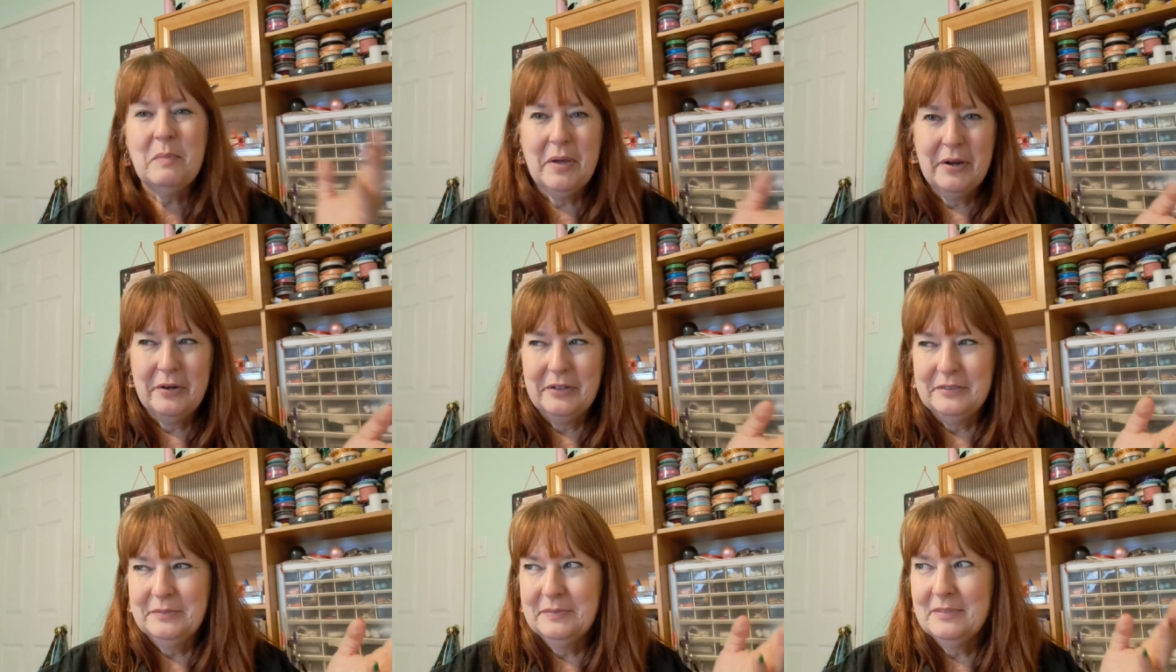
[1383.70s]

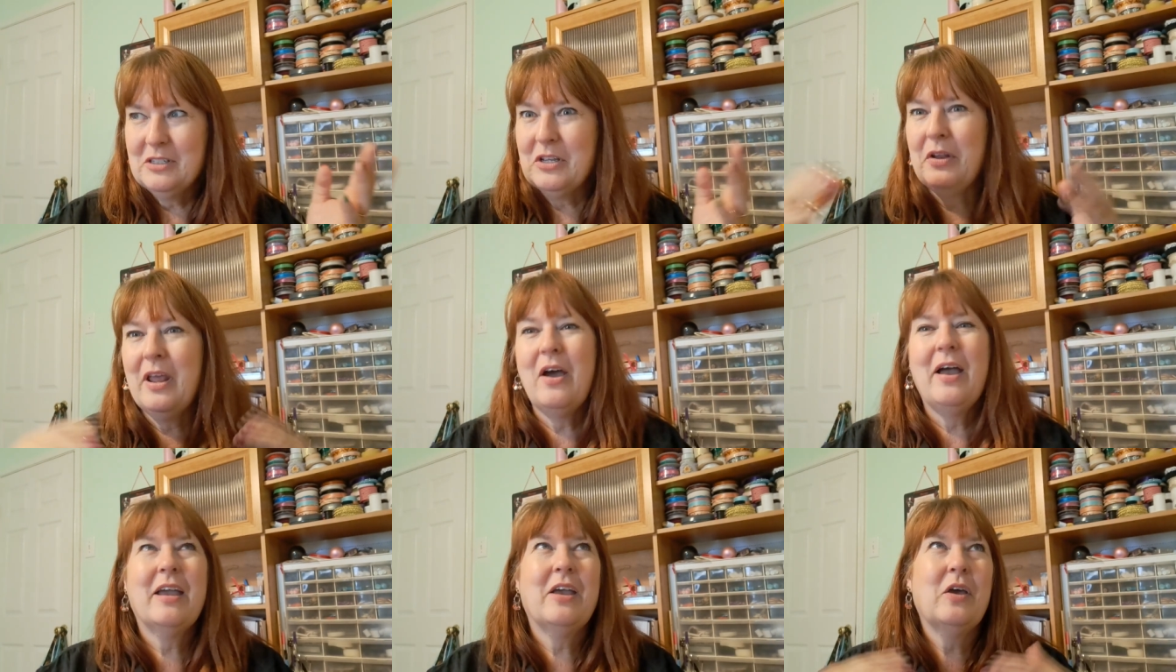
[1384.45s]
better. So now
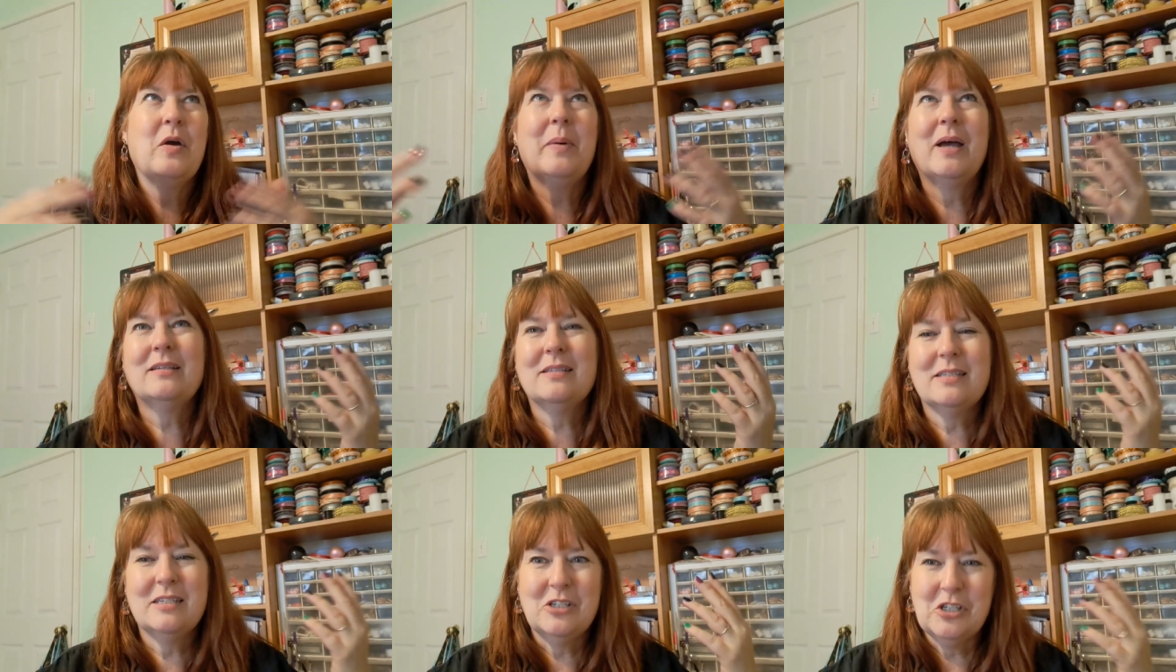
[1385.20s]
I can go back to
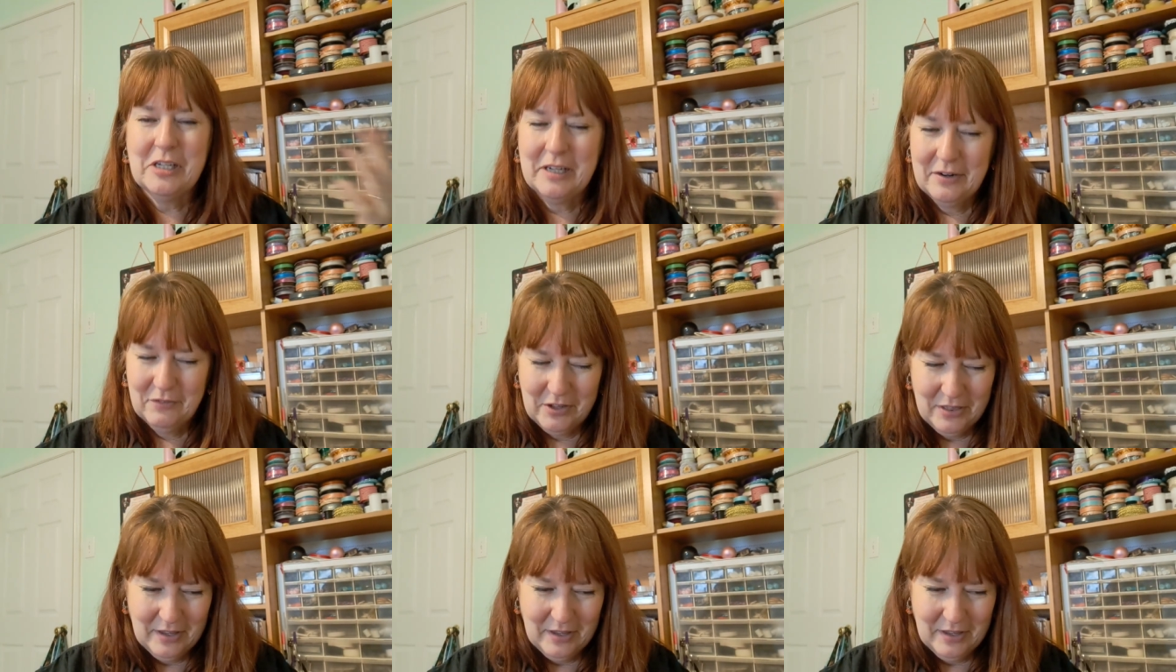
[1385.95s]
stitching and everything.